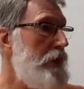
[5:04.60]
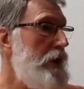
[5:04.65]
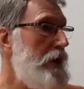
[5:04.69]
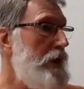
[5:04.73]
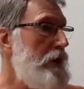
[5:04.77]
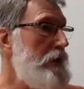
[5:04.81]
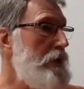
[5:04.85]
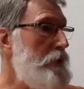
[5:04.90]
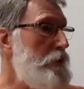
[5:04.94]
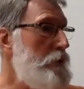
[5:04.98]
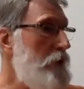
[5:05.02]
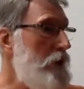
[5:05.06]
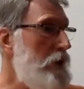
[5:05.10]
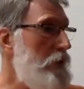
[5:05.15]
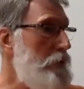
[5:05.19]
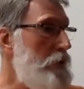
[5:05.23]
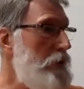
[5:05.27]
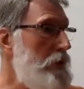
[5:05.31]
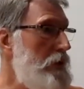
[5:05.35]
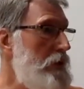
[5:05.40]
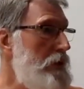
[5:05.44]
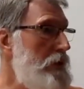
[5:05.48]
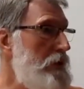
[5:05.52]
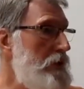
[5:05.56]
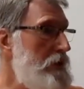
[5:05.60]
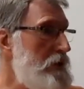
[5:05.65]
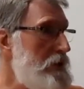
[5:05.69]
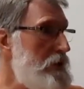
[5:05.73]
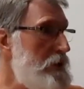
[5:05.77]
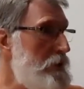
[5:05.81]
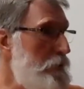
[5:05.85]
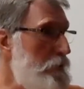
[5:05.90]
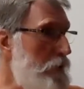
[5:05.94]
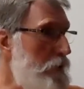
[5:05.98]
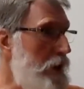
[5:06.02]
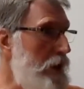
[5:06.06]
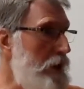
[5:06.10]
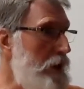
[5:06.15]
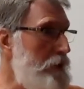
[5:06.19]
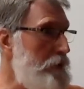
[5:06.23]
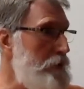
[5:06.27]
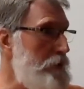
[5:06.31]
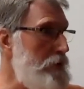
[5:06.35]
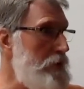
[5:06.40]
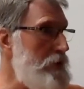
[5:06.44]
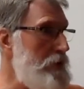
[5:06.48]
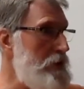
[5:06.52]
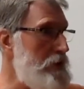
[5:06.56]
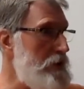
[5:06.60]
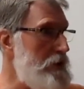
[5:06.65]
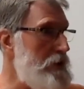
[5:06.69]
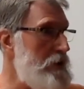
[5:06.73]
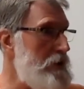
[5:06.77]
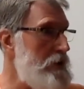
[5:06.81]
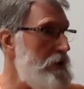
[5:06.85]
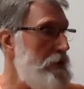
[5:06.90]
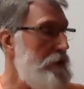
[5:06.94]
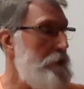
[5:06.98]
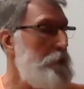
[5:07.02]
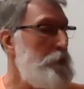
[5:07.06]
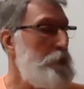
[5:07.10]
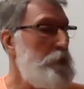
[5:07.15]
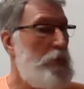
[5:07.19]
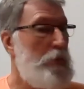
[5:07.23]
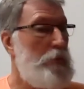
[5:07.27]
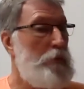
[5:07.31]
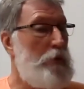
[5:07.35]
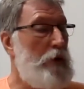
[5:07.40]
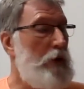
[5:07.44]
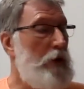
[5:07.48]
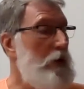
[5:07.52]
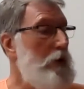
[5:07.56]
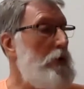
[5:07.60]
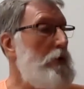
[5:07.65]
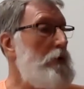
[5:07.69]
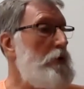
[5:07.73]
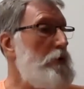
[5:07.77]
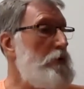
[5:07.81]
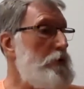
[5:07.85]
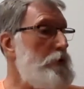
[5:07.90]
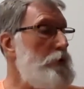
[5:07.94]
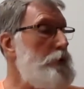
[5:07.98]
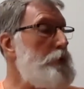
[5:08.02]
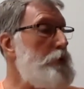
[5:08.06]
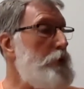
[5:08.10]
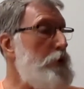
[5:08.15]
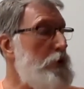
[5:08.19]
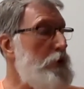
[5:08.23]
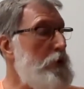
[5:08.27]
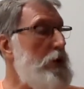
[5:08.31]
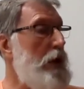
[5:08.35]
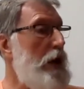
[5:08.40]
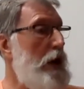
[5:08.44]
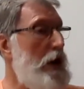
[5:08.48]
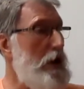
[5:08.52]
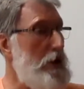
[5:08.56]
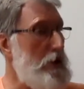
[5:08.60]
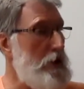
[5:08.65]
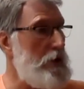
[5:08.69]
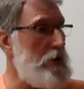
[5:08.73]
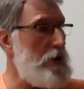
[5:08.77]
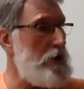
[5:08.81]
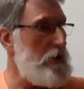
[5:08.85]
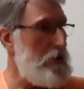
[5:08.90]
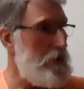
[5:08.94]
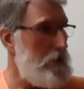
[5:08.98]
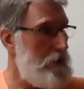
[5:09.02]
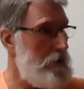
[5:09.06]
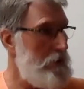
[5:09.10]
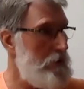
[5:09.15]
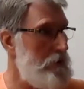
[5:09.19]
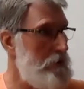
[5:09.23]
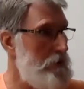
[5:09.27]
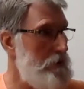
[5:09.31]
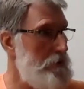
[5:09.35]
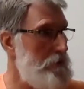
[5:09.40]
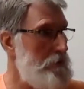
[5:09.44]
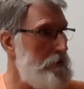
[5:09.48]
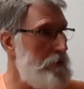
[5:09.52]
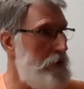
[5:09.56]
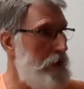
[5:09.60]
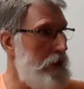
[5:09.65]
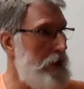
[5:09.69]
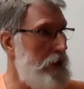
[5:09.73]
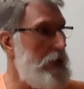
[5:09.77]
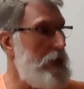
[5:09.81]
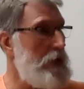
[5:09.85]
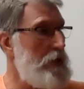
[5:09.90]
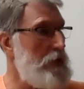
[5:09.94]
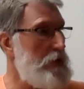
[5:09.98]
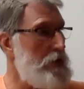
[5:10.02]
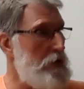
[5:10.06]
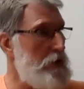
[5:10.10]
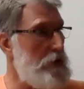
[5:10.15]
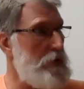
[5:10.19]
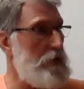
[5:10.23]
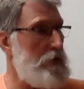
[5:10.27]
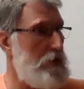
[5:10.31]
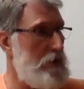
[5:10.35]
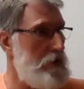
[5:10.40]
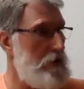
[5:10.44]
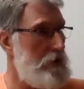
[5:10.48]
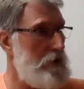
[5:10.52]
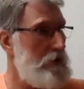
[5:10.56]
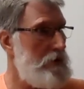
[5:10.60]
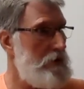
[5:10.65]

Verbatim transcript: And the way we survive is through procreation, making children.